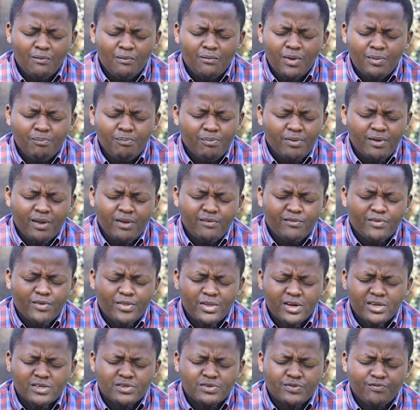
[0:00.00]
We pray for
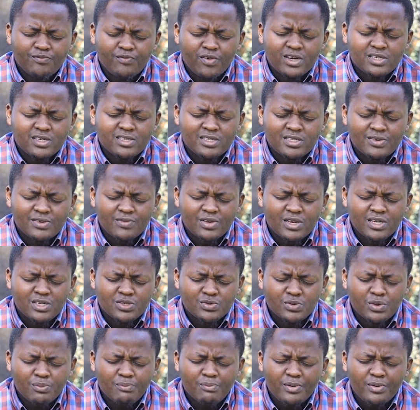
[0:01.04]
that university even
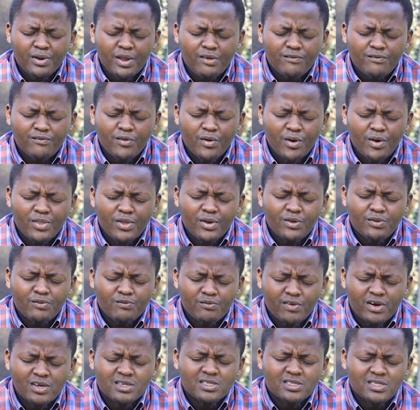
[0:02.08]
as we pray for other
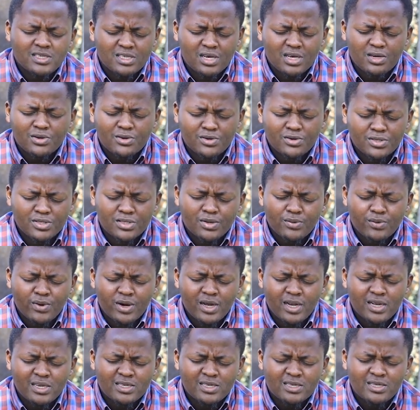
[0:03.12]
universities across the
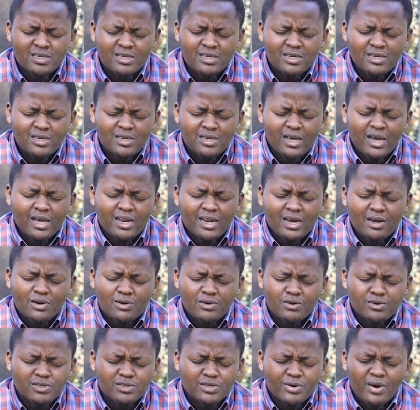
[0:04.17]
world and
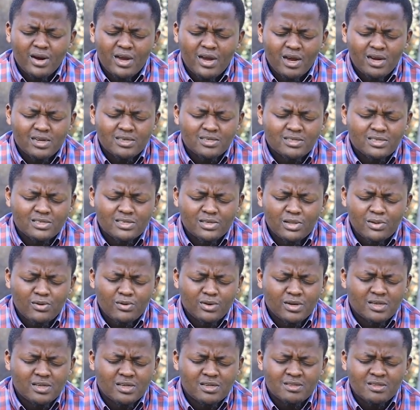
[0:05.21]
across our country,
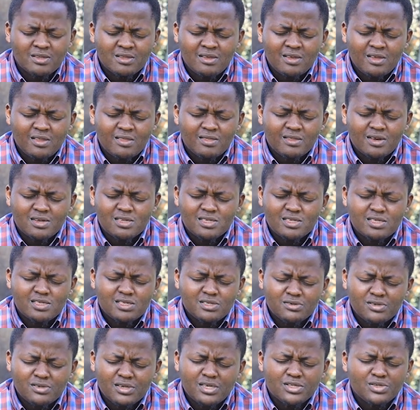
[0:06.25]
Lord, that
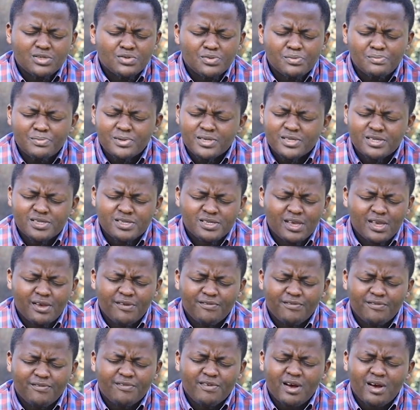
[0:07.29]
students will be
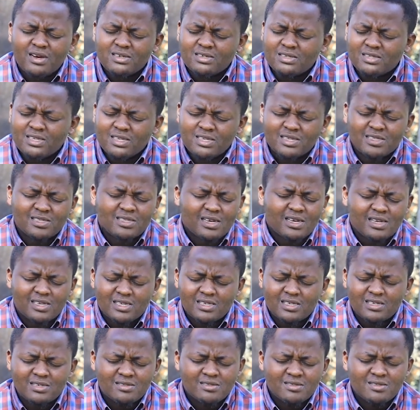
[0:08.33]
safe as they study.